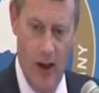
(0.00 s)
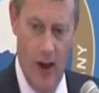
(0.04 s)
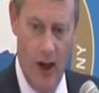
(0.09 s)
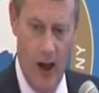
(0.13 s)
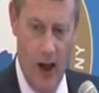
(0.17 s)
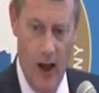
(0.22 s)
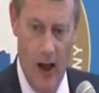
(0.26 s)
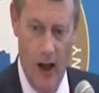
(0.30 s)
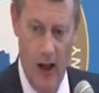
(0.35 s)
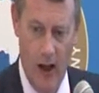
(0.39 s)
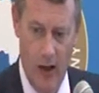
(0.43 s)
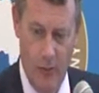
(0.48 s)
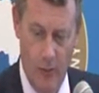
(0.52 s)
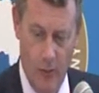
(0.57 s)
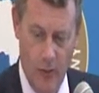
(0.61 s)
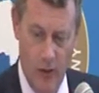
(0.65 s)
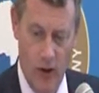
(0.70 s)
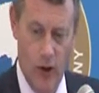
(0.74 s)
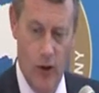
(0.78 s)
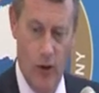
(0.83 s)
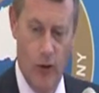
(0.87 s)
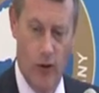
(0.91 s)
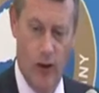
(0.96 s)

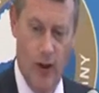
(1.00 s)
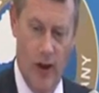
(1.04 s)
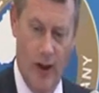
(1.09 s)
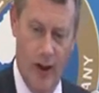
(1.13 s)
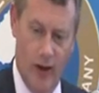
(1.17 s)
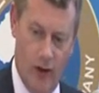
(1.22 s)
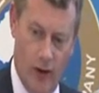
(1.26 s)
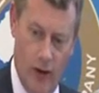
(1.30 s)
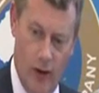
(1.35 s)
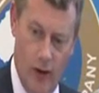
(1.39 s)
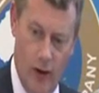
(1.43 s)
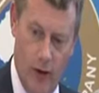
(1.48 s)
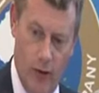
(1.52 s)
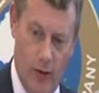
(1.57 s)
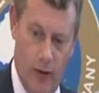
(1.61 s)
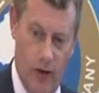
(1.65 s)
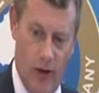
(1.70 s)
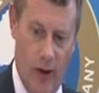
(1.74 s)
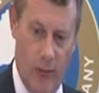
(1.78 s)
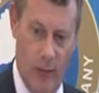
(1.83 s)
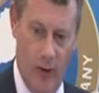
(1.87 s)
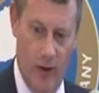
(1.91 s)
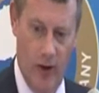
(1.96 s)
Usually excludes
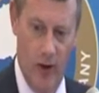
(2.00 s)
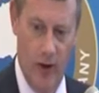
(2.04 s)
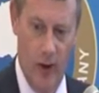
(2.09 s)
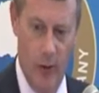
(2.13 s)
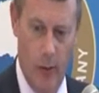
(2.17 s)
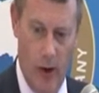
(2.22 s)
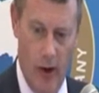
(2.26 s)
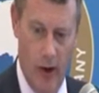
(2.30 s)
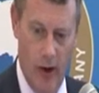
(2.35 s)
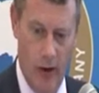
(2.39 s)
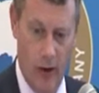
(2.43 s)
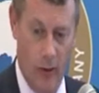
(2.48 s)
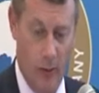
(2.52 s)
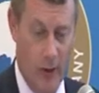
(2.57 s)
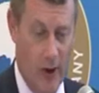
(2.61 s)
subsea works,